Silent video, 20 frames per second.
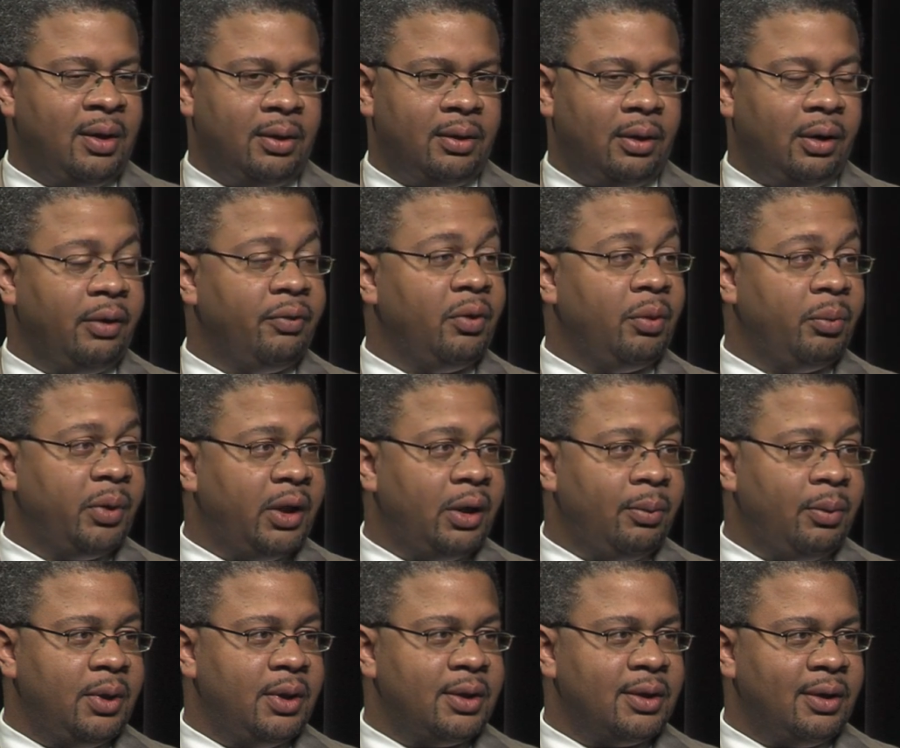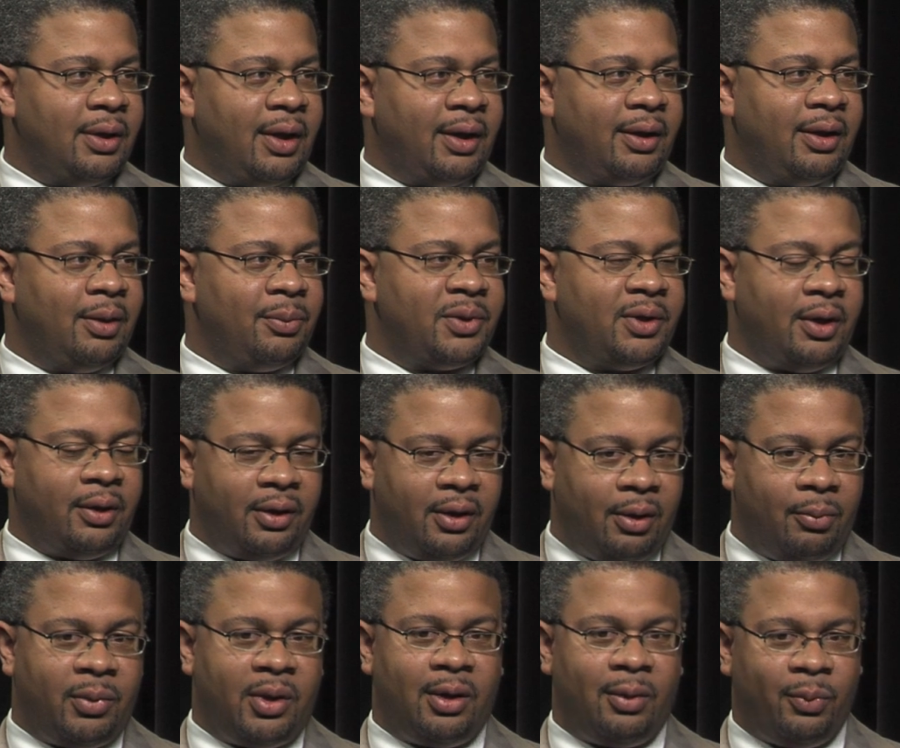delivering babies, and I kept saying,
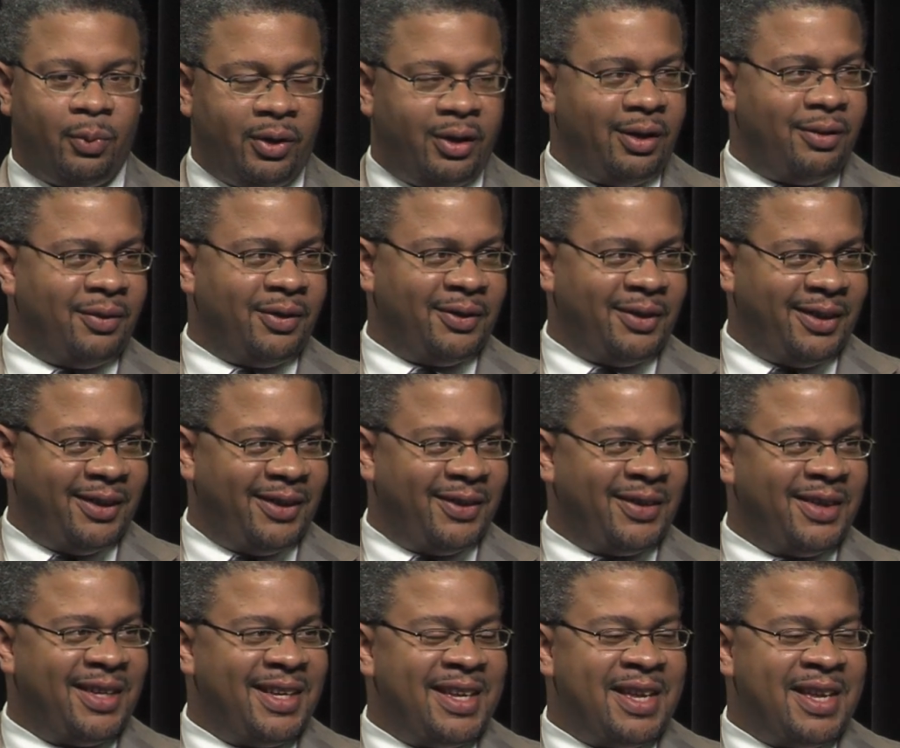yeah, Mom, whatever, you know.